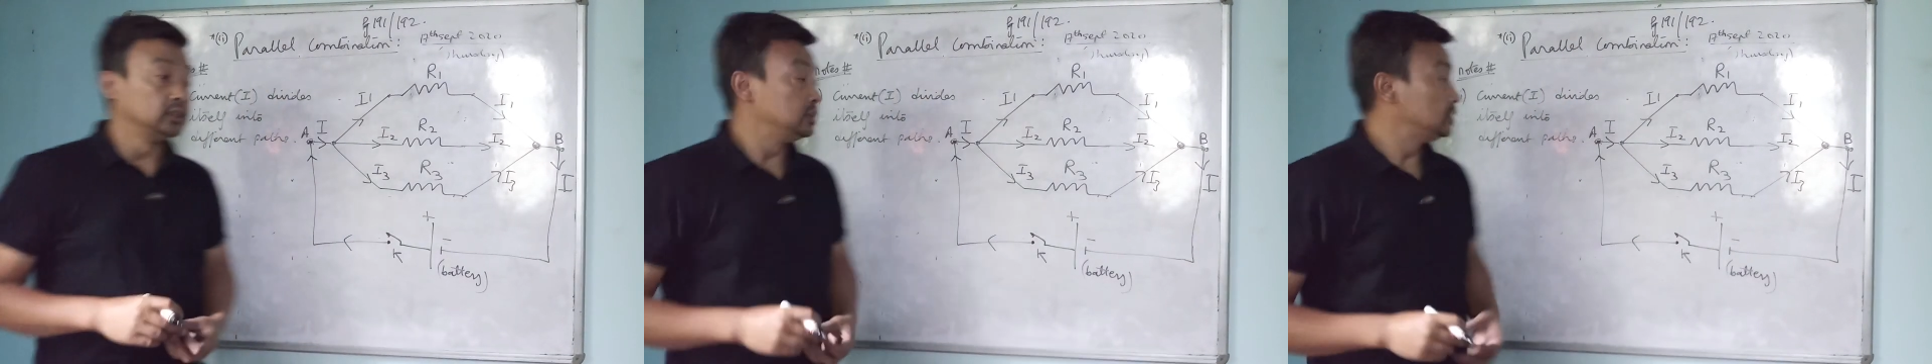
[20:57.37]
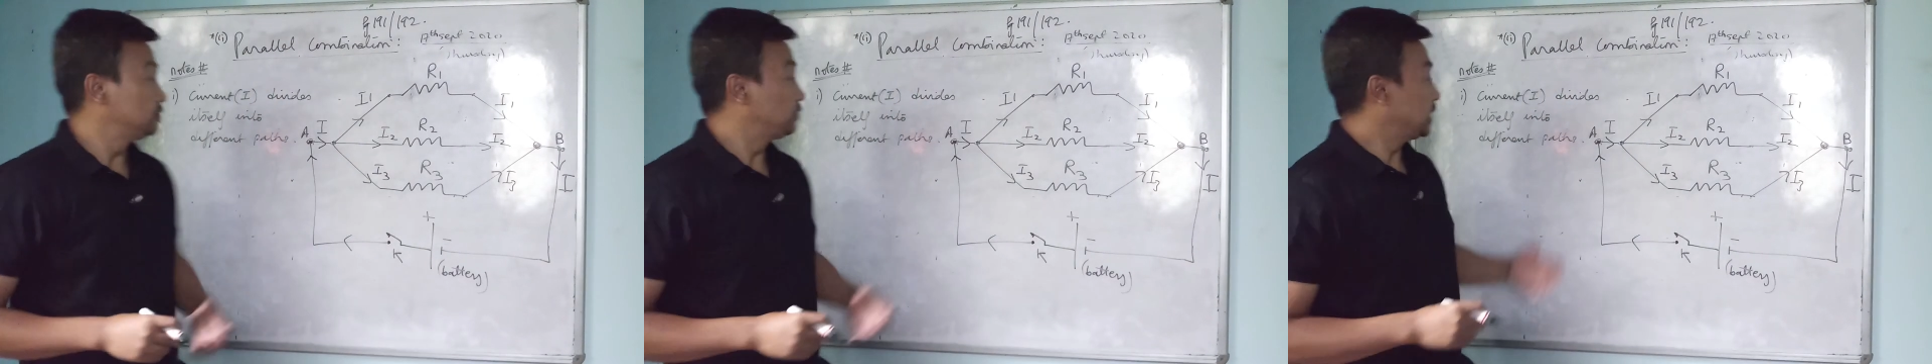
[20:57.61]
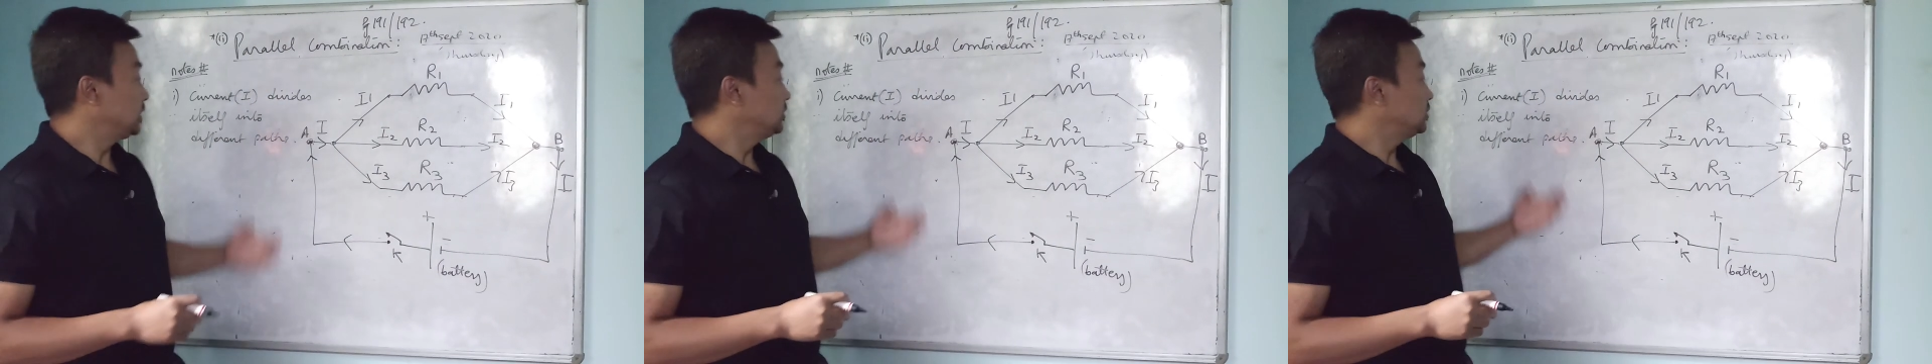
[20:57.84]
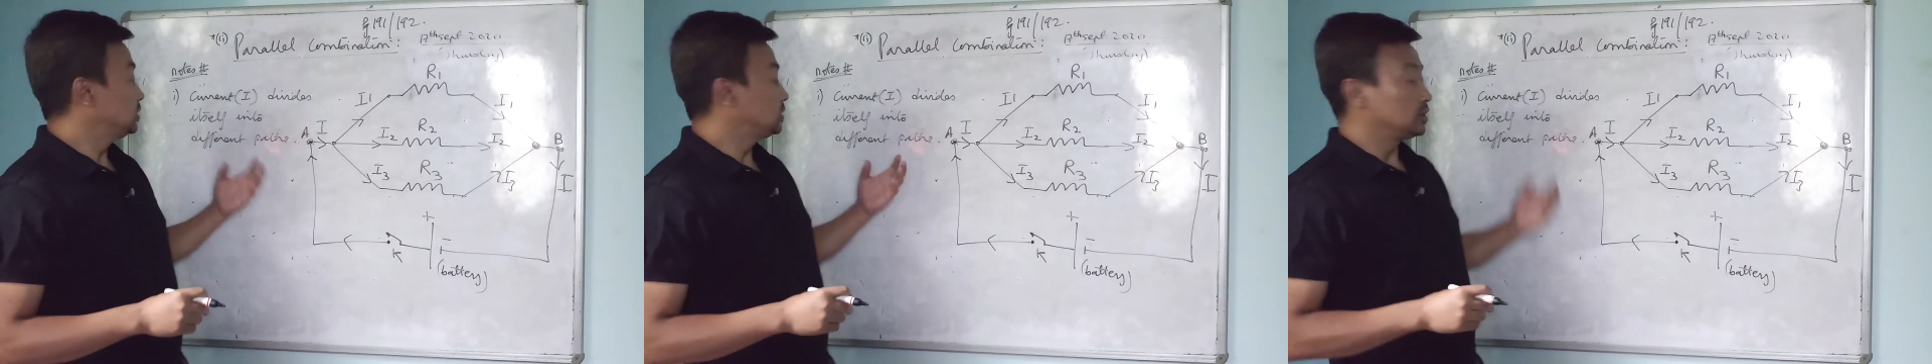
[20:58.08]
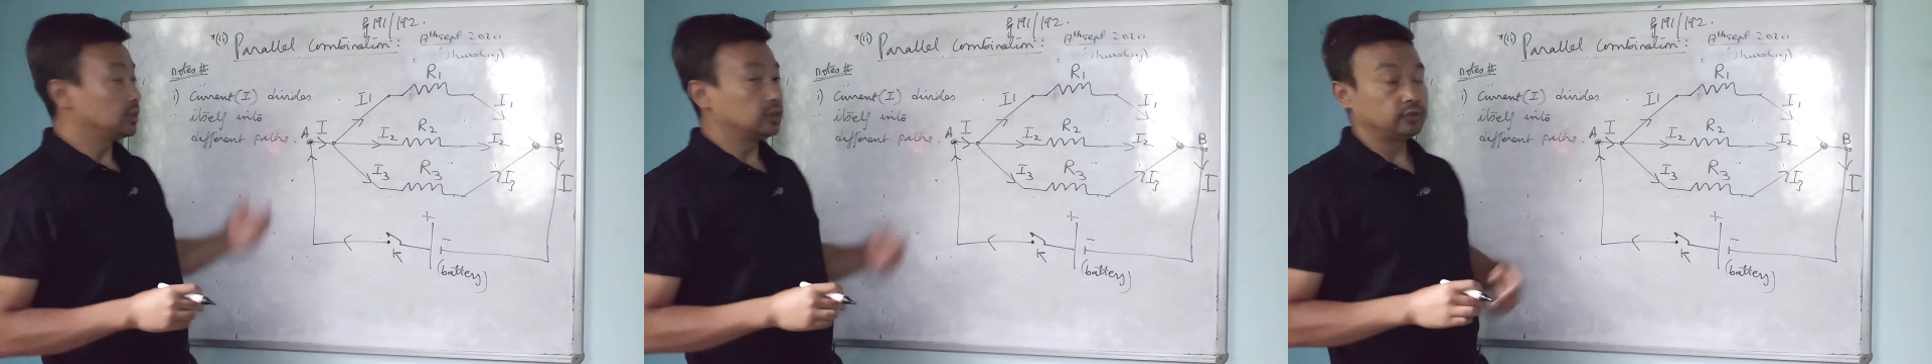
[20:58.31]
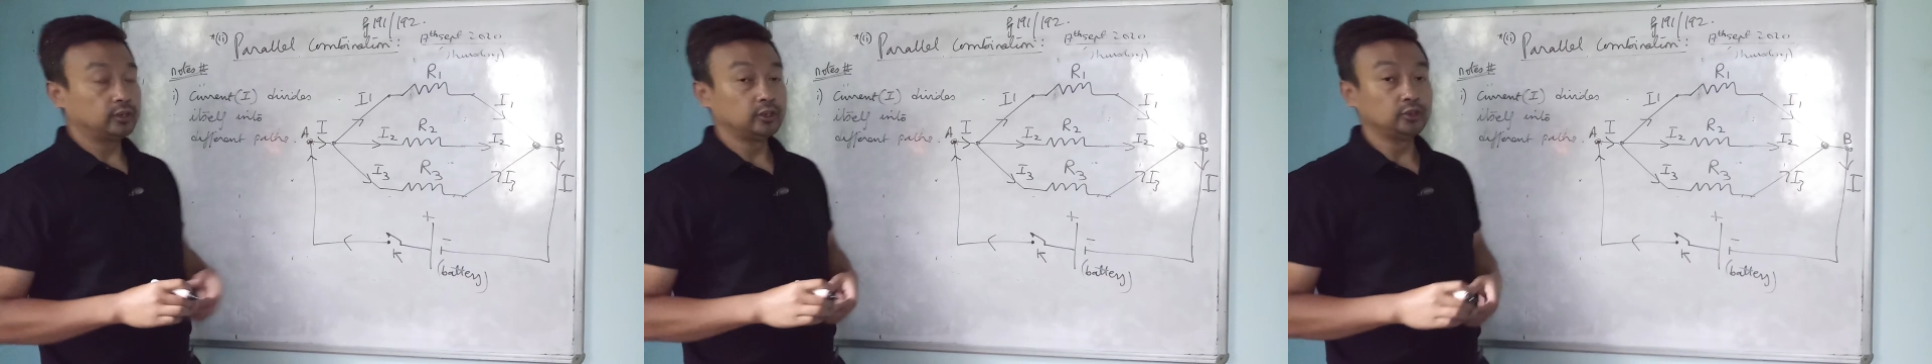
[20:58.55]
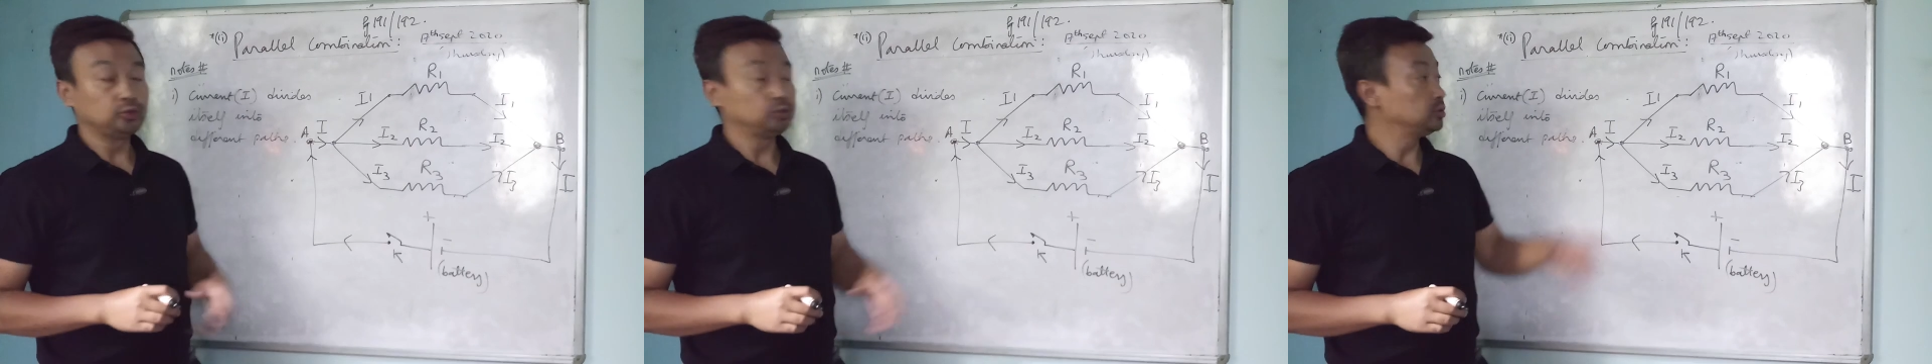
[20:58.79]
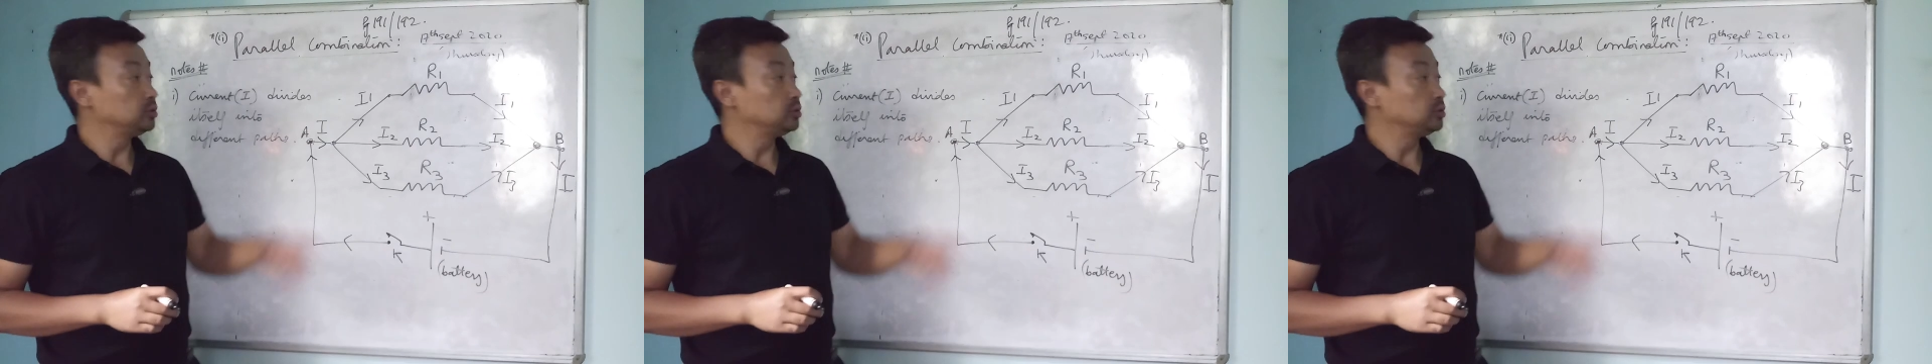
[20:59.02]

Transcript: divides itself into